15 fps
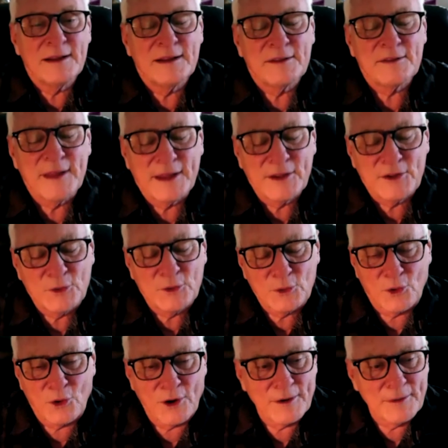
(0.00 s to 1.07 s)
thank you,
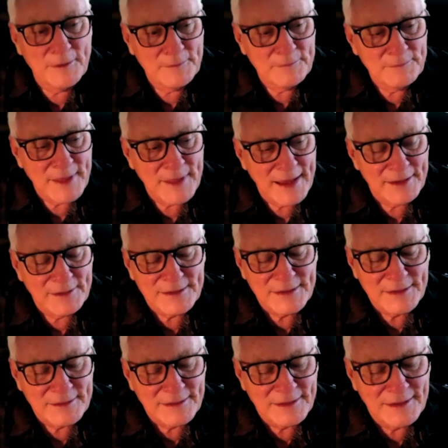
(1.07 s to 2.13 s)
Lord, that
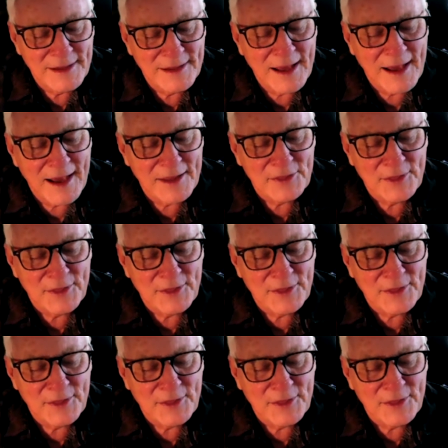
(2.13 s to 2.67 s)
I